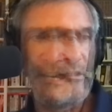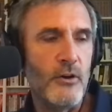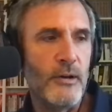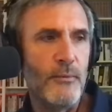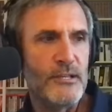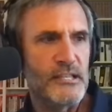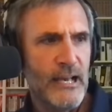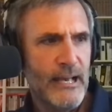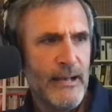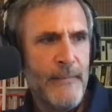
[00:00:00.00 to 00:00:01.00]
So it was
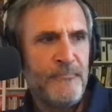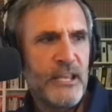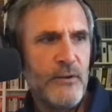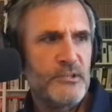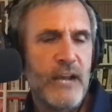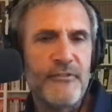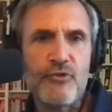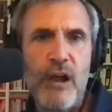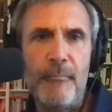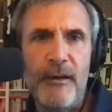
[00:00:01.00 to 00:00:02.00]
you know, it was kind of a
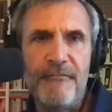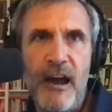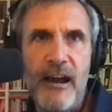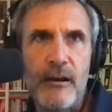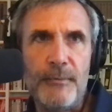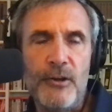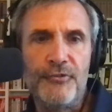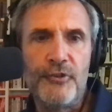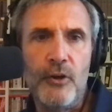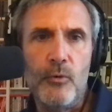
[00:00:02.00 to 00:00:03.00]
trial by fire, but
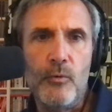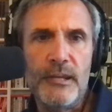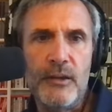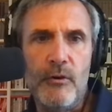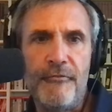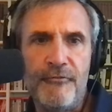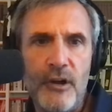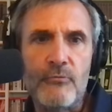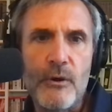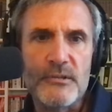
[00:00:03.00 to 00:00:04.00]
also, you know, a
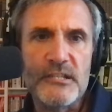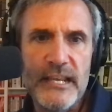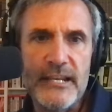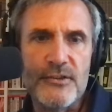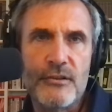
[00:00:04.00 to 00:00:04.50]
front row seat